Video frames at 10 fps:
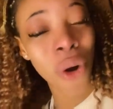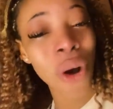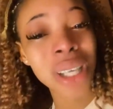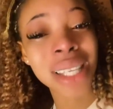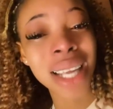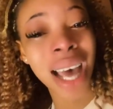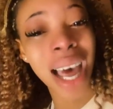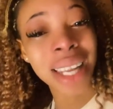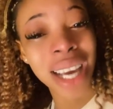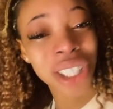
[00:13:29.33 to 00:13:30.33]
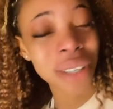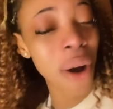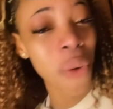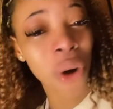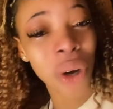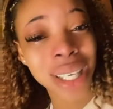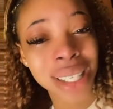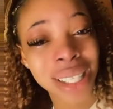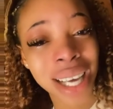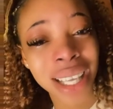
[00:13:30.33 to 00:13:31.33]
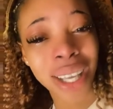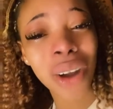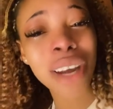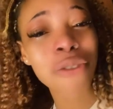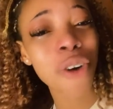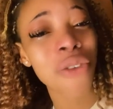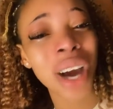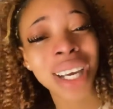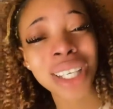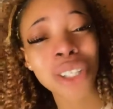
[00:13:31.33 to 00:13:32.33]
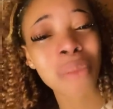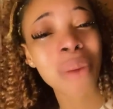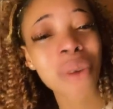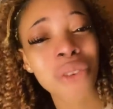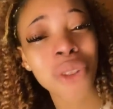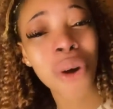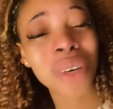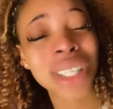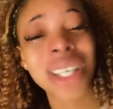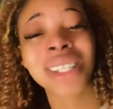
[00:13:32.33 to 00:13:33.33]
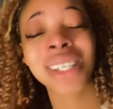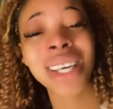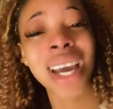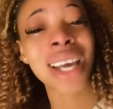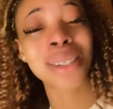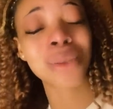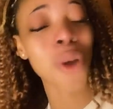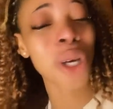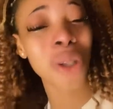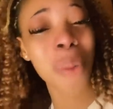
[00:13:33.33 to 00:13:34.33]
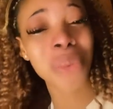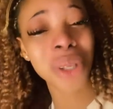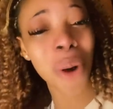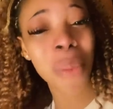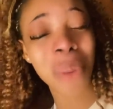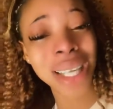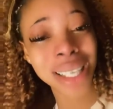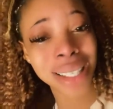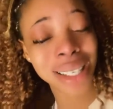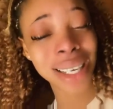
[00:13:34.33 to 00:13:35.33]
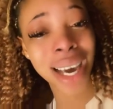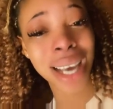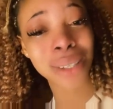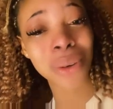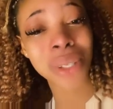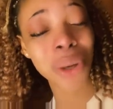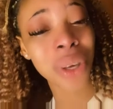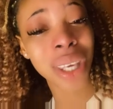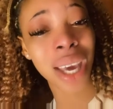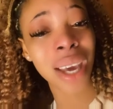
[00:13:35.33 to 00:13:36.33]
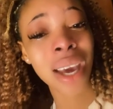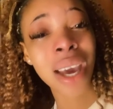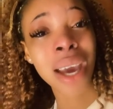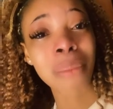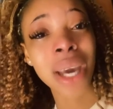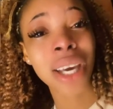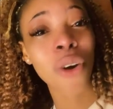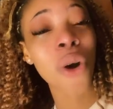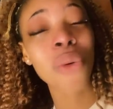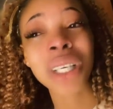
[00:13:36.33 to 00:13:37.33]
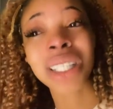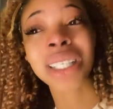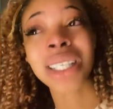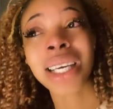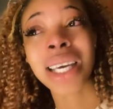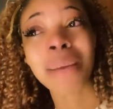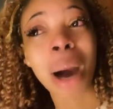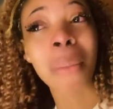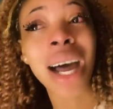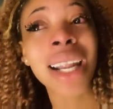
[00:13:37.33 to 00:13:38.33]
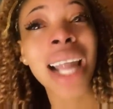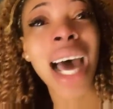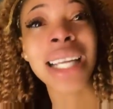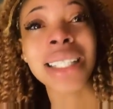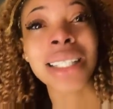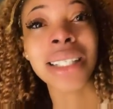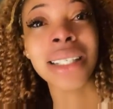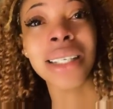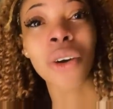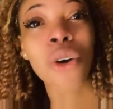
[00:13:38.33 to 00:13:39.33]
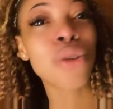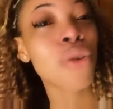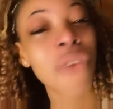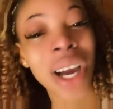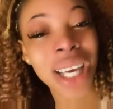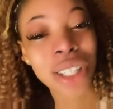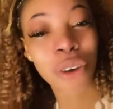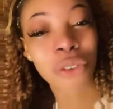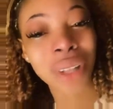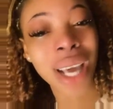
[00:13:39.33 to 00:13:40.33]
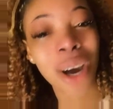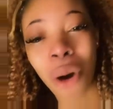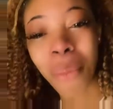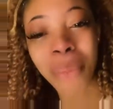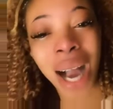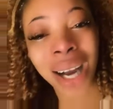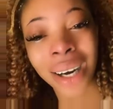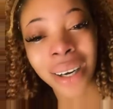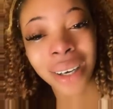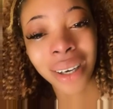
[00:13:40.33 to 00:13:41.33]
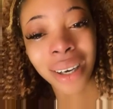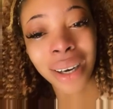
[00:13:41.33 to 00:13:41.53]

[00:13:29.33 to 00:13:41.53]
You go come say now Nigeria and walk on they stay. Not only for vacation, maybe if you don't reach 18 years, or you don't pass 18 years, you go say okay, make it go reach in mama land, go do vacation for there, come back.